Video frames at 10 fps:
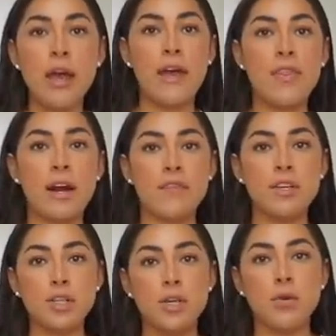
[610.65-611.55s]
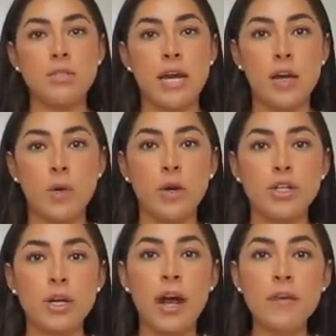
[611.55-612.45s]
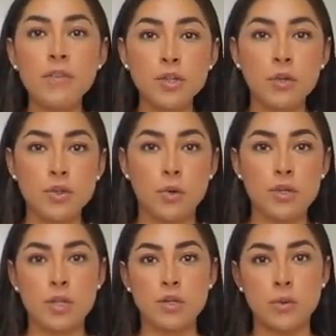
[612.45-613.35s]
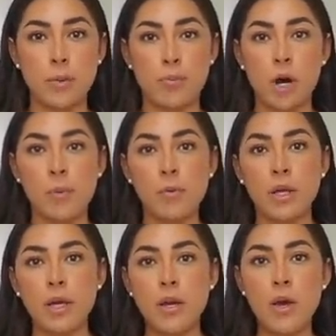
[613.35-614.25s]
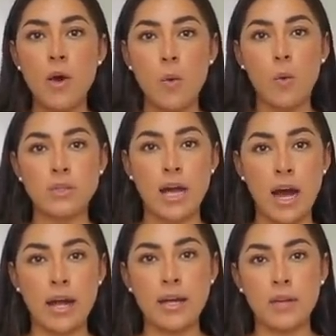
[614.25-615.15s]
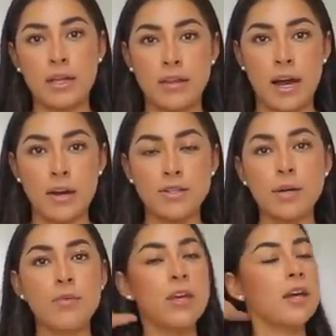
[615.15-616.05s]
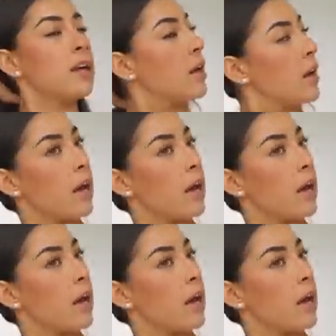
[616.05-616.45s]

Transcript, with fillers: And then I have this cute tank, which I have a short torso, so I probably will tie it like that or something.